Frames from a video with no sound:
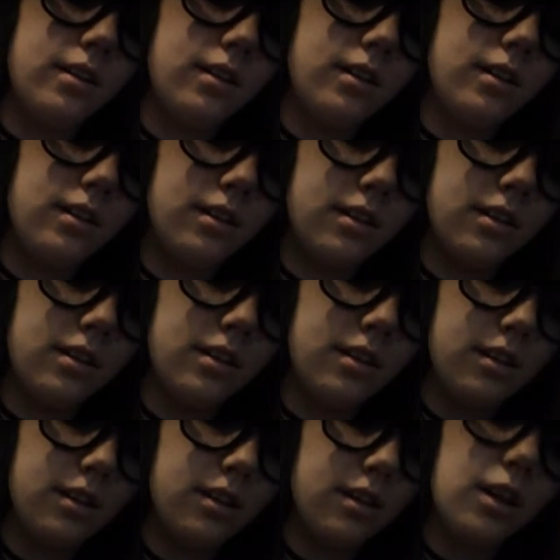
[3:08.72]
a
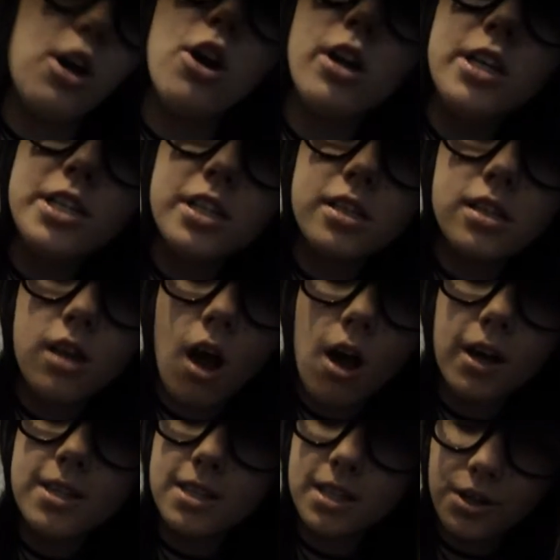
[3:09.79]
encouraging
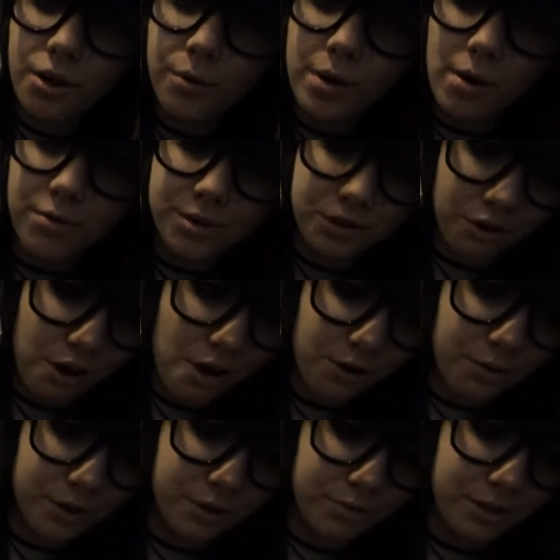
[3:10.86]
song is the No No
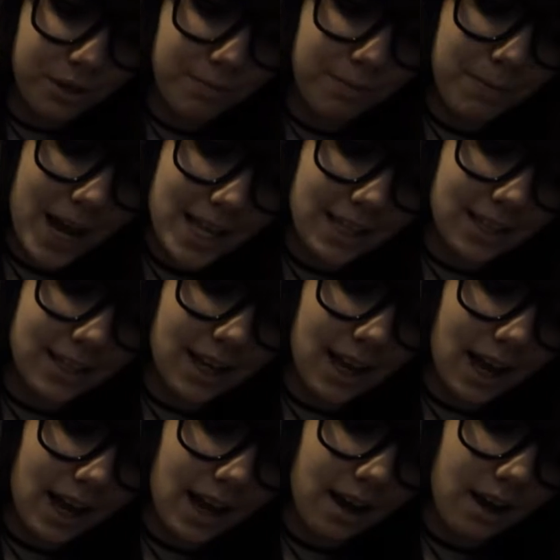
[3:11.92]
song, which was by this
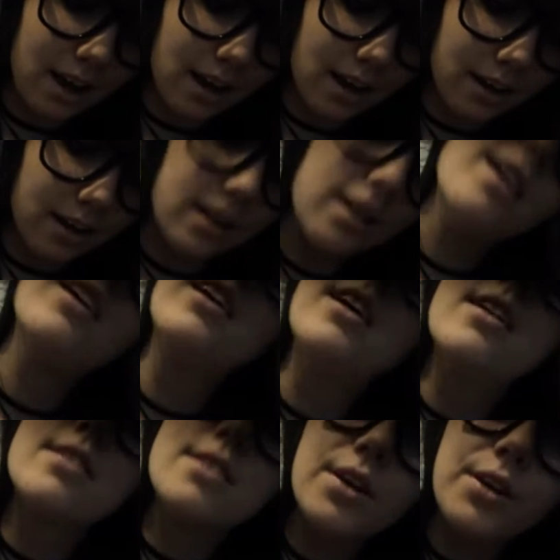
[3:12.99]
guy.
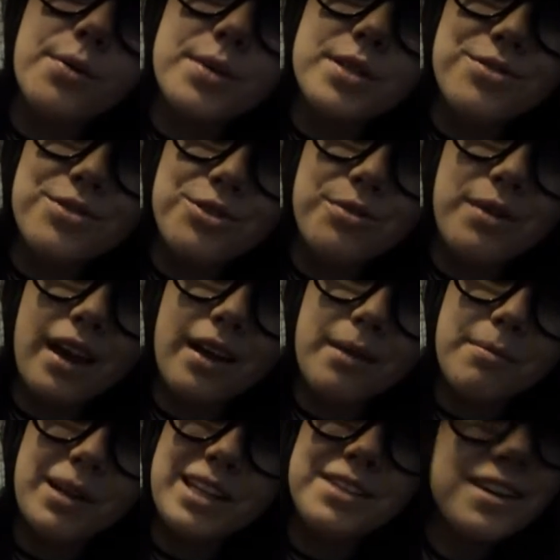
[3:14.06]
Don't know his YouTube
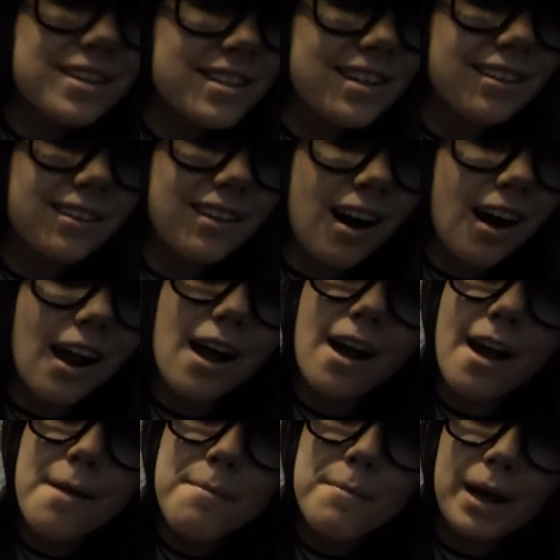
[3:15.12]
name, but he does it a lot.
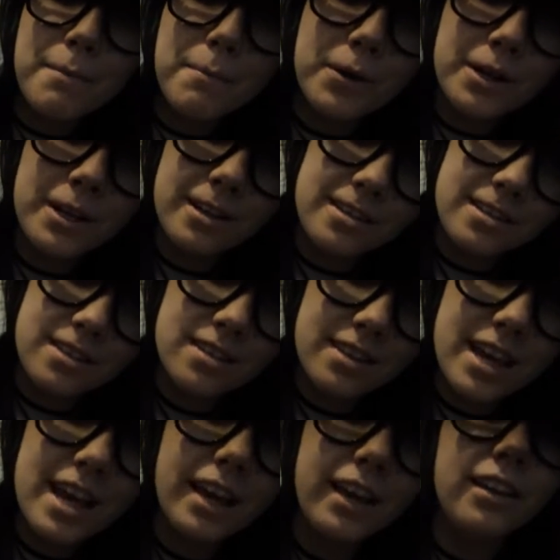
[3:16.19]
I might put his
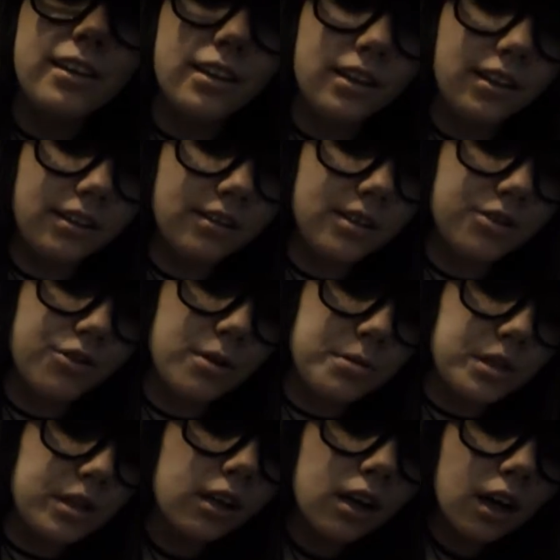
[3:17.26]
thing in the
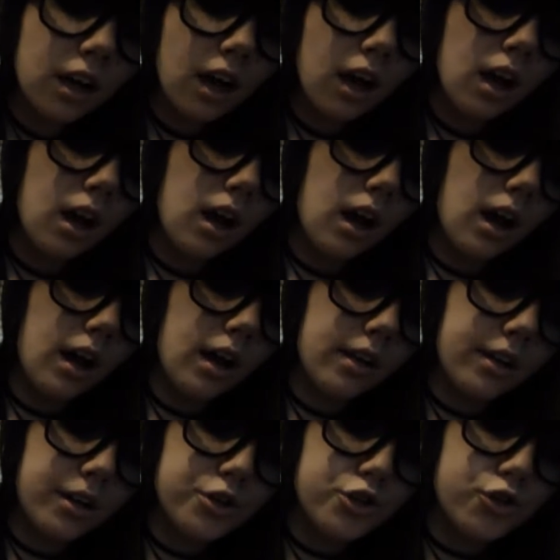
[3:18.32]
description.
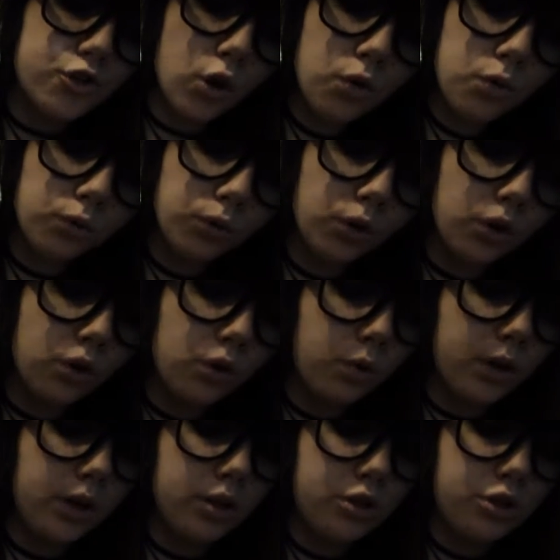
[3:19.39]
There's Don't Look,
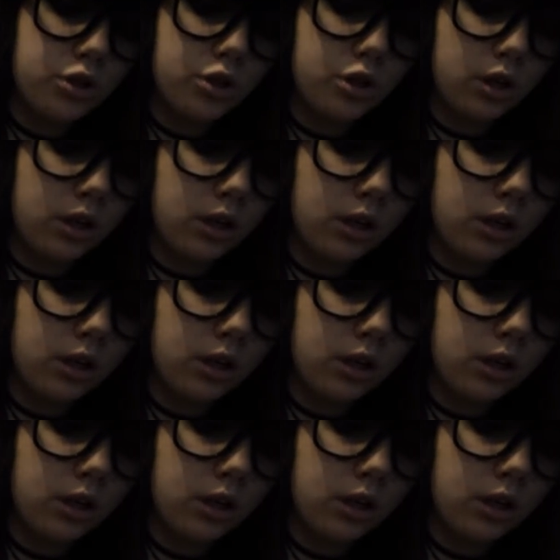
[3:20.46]
which,